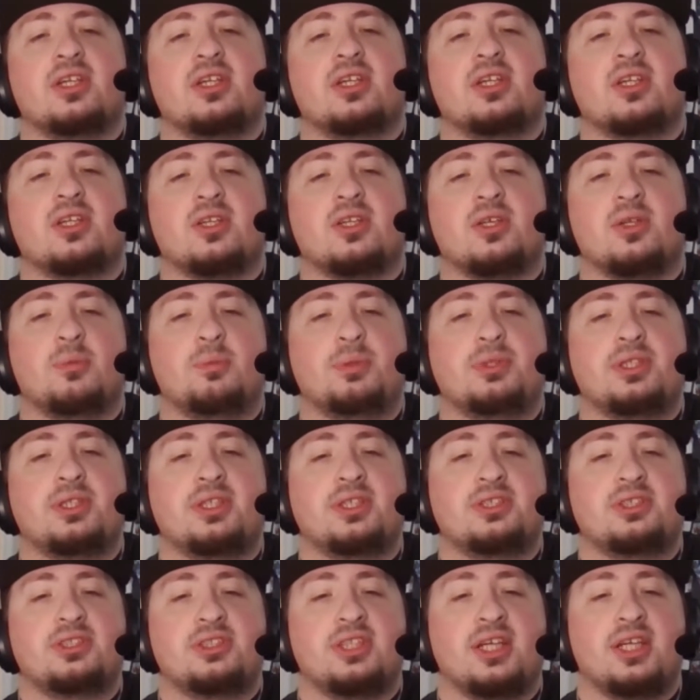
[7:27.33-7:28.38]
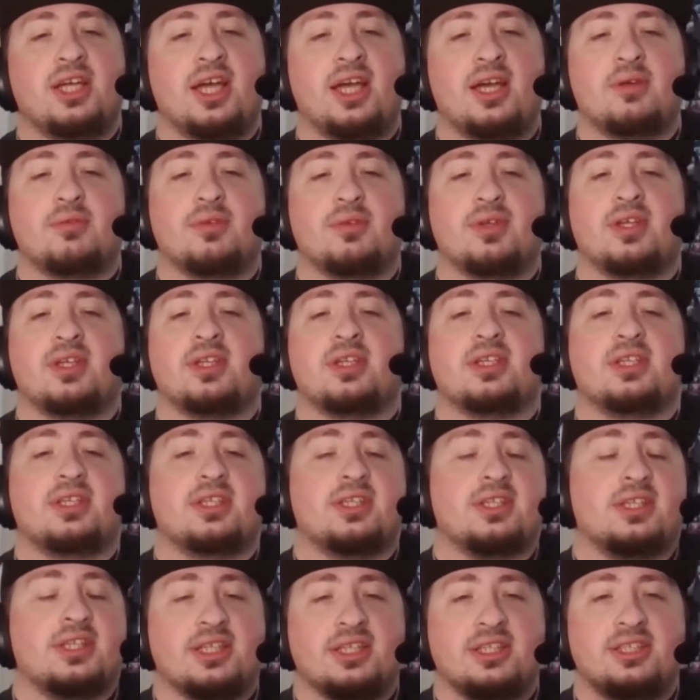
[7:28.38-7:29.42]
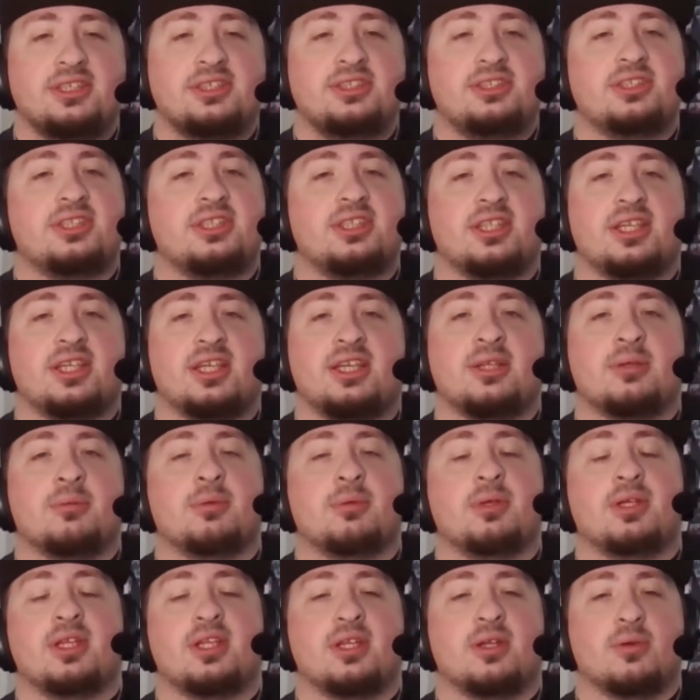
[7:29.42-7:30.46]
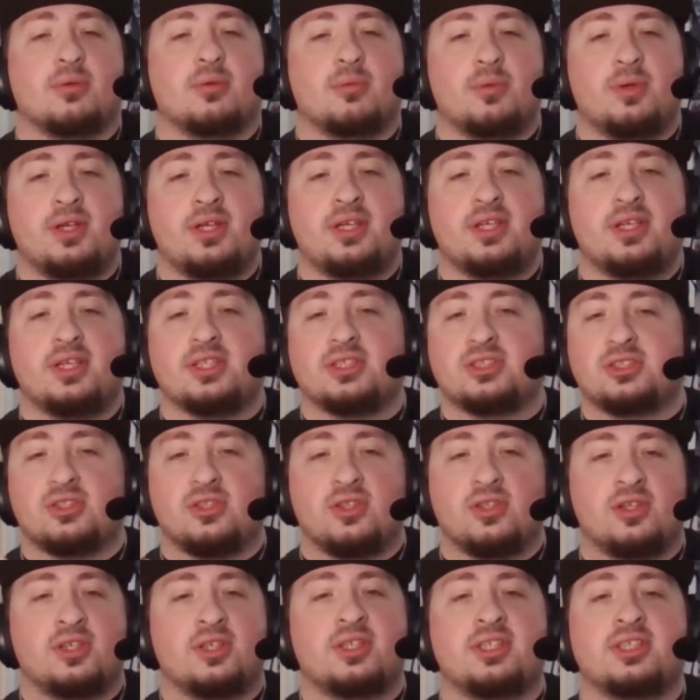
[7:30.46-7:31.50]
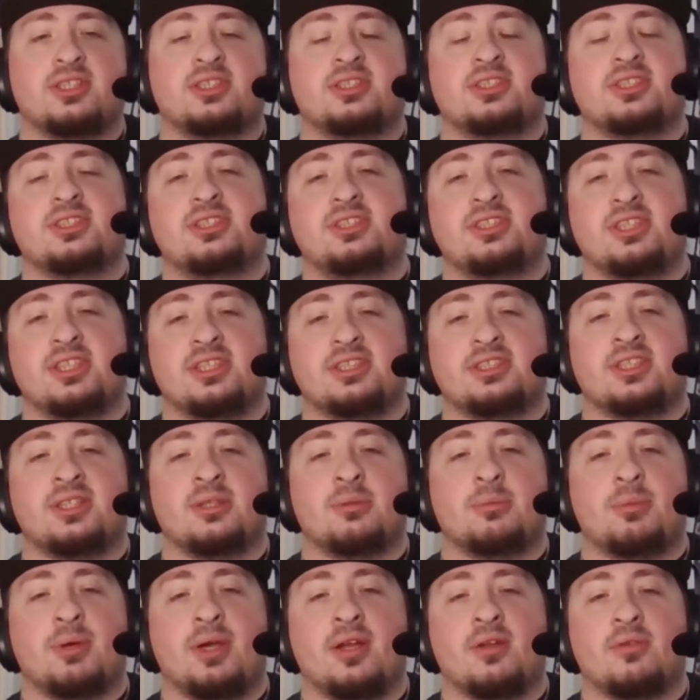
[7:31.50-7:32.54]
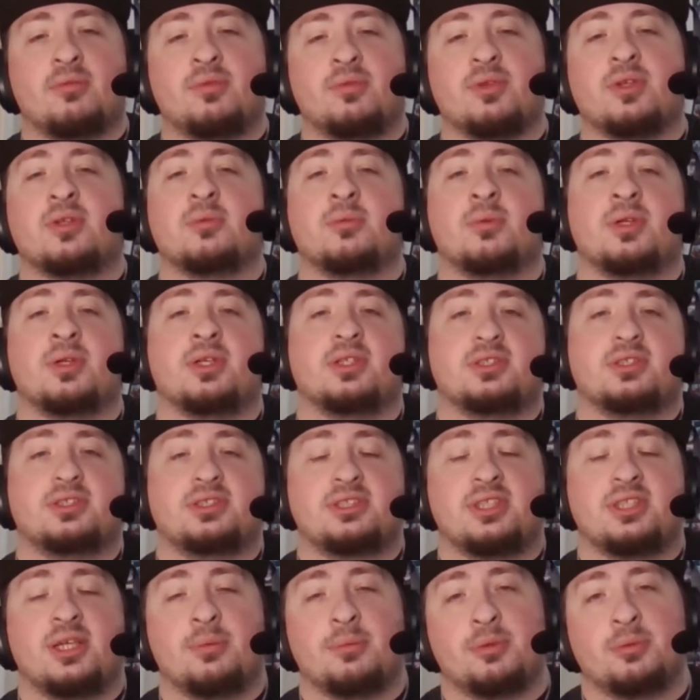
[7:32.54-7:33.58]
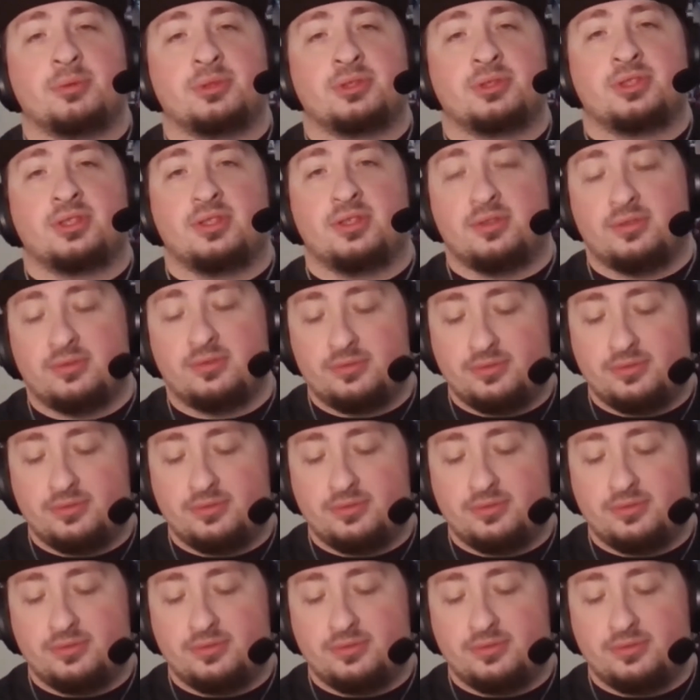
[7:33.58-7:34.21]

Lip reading: you potentially have an easy and immediate win as long as it stays on the battlefield when it's time to resolve.